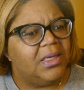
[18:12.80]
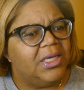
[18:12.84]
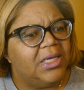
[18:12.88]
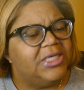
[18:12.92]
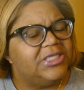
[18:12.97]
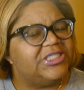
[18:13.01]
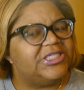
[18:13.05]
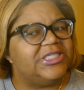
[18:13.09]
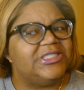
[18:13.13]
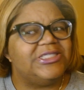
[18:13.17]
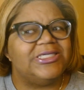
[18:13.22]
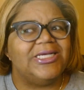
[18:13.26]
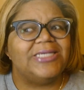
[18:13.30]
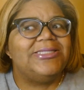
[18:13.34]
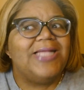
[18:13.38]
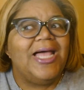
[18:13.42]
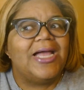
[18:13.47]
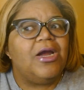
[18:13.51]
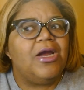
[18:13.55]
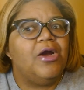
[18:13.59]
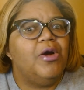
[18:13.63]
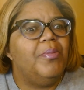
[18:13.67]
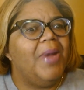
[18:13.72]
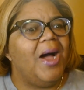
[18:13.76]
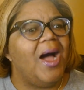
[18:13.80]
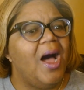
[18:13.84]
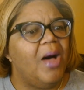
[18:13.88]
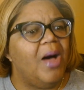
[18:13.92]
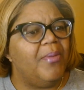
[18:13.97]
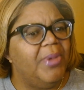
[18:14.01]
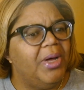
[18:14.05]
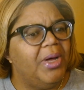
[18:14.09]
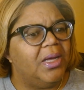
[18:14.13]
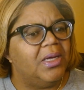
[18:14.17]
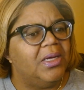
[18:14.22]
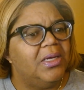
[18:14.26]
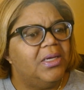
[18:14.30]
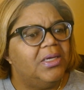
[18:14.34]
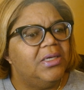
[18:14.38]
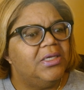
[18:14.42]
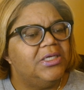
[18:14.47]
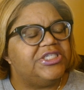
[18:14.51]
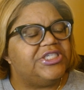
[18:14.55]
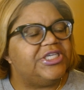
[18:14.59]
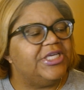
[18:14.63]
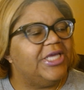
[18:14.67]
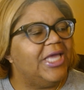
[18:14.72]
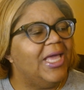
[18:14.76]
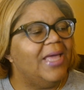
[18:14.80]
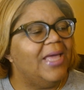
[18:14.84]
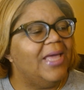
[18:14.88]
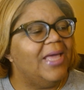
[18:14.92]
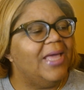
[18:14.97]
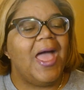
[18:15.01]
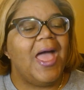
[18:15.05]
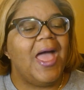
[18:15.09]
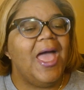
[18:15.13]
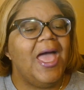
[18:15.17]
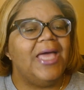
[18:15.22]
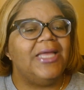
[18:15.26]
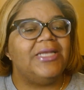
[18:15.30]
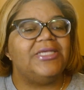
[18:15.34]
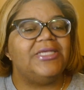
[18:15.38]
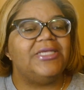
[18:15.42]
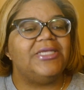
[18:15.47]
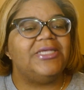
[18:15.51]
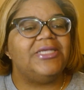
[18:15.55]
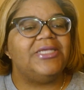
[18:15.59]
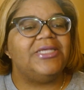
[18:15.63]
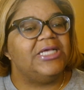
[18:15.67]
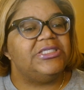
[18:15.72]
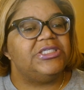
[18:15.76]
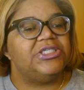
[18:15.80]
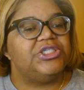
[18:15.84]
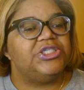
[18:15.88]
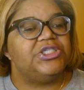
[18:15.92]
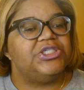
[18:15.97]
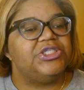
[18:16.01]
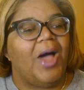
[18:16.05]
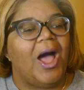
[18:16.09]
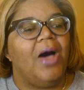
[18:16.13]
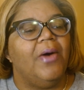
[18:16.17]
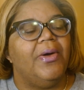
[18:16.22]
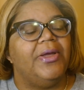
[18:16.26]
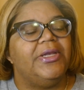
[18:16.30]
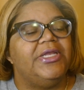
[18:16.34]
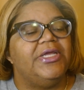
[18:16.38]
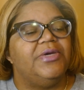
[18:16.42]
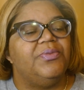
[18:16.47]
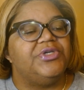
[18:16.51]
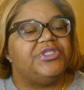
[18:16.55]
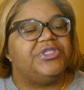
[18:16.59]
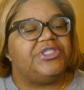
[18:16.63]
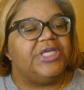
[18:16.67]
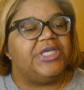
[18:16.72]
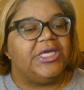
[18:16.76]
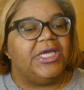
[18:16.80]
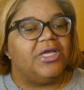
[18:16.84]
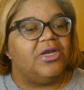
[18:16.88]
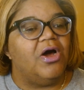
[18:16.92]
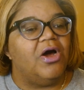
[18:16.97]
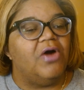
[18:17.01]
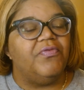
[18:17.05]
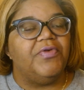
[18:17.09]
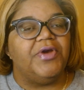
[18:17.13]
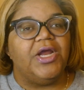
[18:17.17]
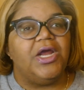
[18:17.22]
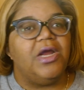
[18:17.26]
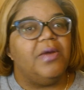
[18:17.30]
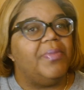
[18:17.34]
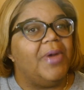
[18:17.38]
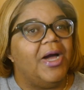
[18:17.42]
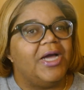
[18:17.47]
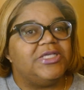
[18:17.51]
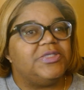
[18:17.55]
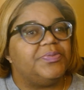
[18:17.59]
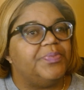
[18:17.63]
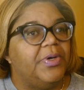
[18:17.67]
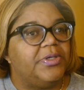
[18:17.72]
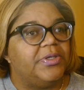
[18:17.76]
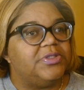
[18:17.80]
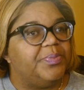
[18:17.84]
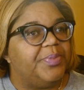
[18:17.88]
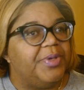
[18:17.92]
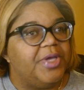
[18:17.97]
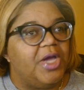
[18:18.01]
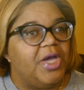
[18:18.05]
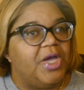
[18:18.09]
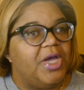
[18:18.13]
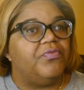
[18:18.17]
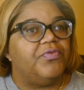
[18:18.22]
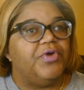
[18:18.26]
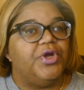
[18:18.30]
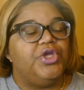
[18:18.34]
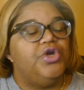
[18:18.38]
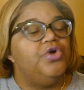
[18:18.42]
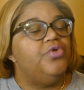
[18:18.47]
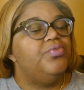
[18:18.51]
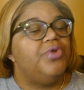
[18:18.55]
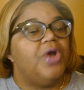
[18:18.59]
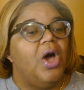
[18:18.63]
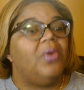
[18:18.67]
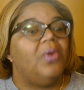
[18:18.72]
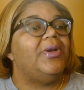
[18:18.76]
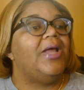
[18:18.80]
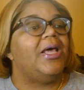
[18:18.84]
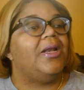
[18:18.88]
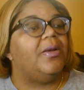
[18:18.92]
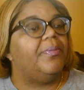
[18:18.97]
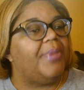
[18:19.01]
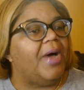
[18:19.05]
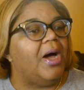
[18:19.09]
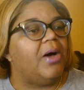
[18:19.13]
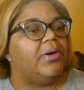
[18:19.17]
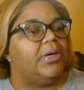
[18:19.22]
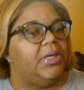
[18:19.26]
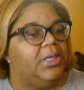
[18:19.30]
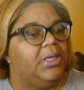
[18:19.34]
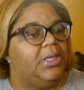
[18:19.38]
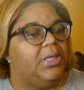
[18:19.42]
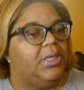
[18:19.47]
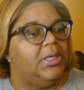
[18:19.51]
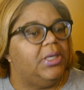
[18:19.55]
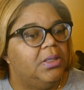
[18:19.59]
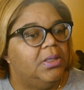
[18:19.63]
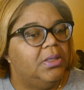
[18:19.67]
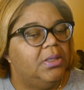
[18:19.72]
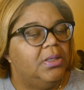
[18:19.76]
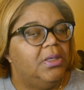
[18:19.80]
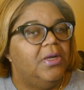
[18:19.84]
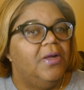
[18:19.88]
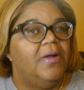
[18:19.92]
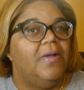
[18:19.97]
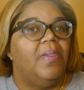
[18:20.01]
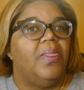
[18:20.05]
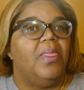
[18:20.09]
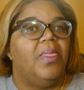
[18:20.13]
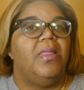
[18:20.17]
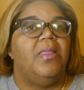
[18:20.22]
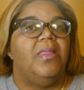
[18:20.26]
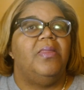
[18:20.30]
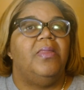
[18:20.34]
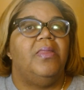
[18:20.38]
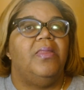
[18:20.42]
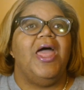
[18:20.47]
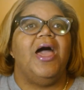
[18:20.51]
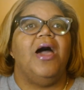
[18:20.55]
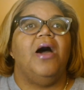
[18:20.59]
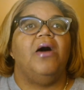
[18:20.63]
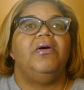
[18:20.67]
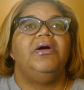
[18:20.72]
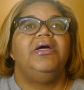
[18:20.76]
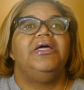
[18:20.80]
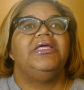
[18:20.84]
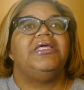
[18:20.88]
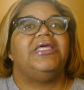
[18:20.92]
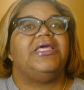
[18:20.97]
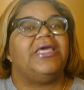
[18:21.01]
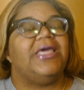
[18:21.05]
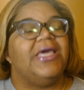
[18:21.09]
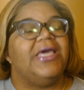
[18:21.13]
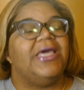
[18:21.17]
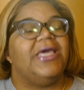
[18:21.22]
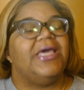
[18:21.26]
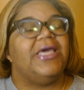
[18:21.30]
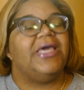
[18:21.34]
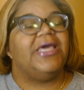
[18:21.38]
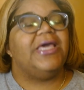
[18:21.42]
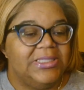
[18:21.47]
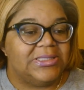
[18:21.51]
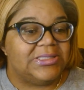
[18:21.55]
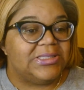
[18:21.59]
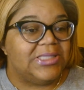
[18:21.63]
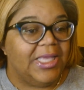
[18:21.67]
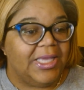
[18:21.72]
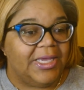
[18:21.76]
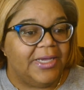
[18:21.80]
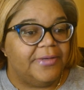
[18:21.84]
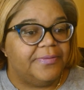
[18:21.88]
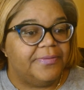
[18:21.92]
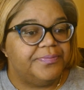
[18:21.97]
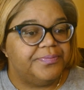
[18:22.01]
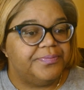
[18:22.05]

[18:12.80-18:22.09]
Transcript: She just like her mama. She get mad, she cusses you out, and then when she get over it, everybody's supposed to be over it. You know that about her. Now, Kissy is there.